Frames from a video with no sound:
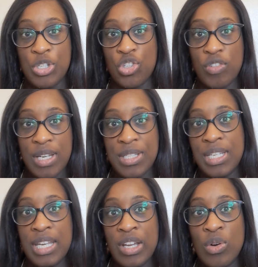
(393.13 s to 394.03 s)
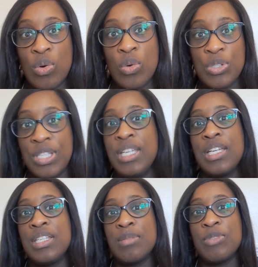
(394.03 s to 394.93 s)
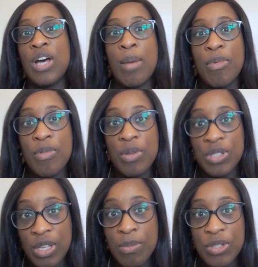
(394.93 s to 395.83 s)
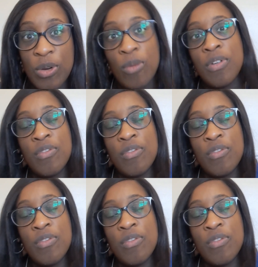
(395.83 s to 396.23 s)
treating it or seeking some sort of